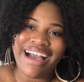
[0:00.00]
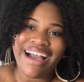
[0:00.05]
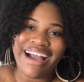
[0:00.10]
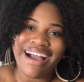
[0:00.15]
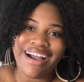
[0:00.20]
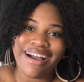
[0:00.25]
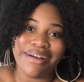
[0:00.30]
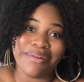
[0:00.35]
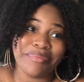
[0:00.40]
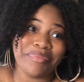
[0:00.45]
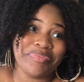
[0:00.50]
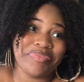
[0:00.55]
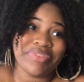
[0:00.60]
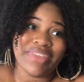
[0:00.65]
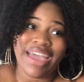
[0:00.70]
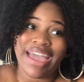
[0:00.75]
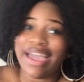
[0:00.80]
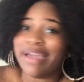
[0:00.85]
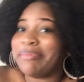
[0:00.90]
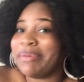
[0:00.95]
um,
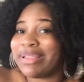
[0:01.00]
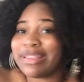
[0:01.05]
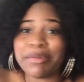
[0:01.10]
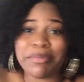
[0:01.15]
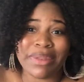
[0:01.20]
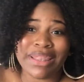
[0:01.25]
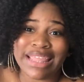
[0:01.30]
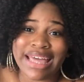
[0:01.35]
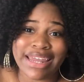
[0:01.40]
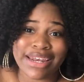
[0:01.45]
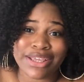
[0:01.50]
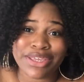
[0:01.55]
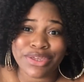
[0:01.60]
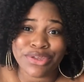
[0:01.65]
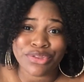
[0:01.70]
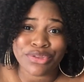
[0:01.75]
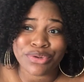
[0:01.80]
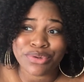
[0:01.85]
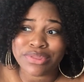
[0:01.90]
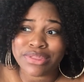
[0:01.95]
I picked up a lot of
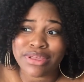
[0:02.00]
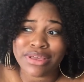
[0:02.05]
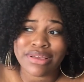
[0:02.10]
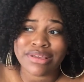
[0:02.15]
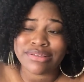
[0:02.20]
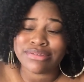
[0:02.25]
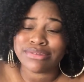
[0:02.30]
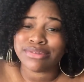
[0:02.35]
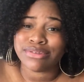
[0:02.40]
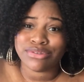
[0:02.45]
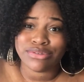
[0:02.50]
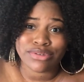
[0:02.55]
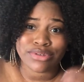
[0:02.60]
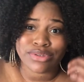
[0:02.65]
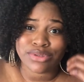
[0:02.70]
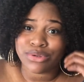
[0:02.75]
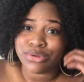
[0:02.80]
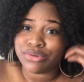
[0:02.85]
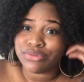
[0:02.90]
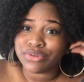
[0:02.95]
cute little things
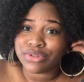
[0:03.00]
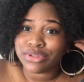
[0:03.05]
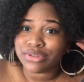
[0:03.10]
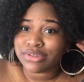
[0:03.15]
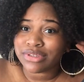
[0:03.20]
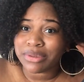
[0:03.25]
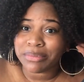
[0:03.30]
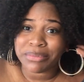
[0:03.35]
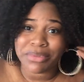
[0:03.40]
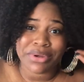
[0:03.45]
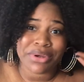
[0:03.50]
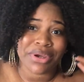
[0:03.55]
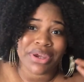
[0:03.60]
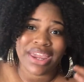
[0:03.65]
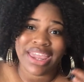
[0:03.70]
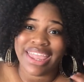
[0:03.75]
just over the summer